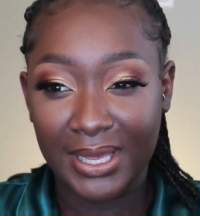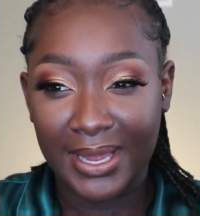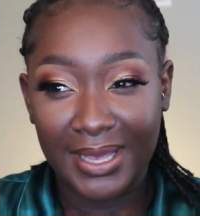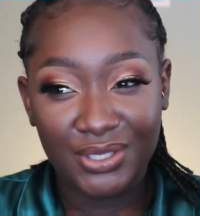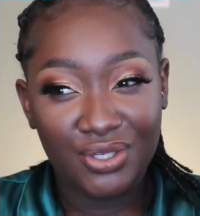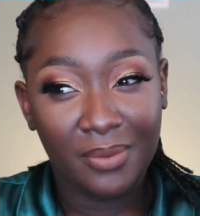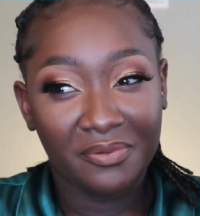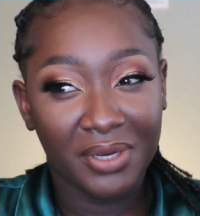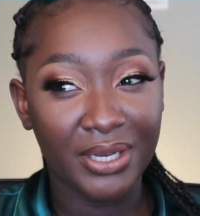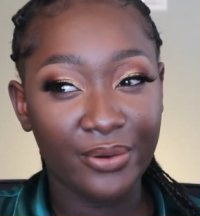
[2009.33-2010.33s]
and I stopped
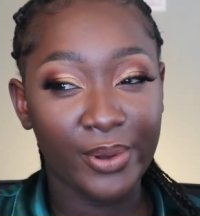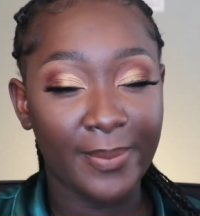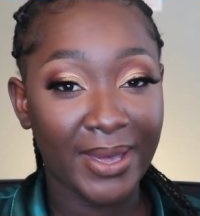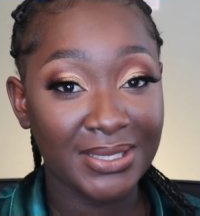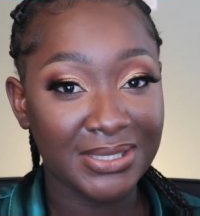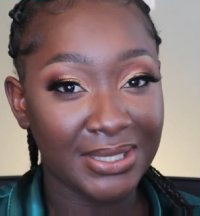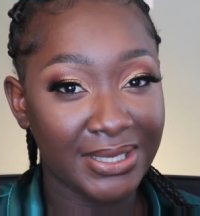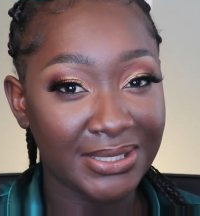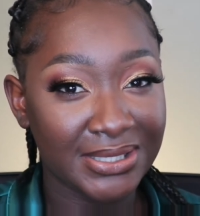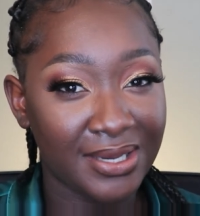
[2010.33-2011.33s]
really going back to
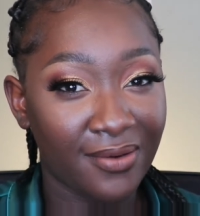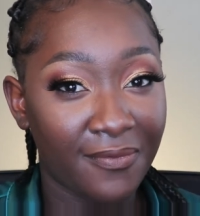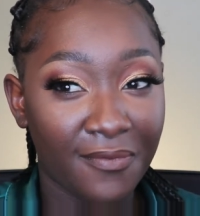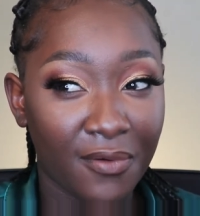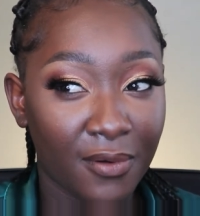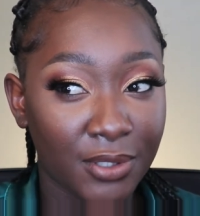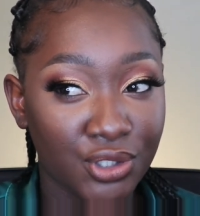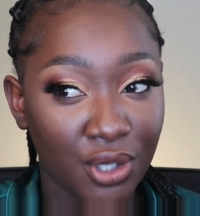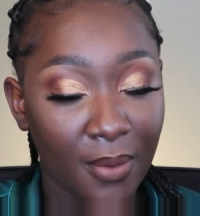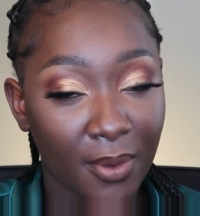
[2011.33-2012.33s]
LinkedIn for
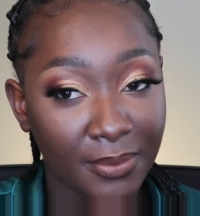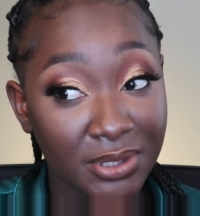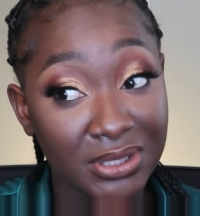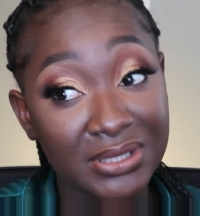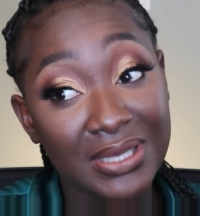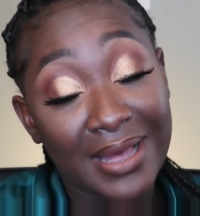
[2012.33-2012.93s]
job options.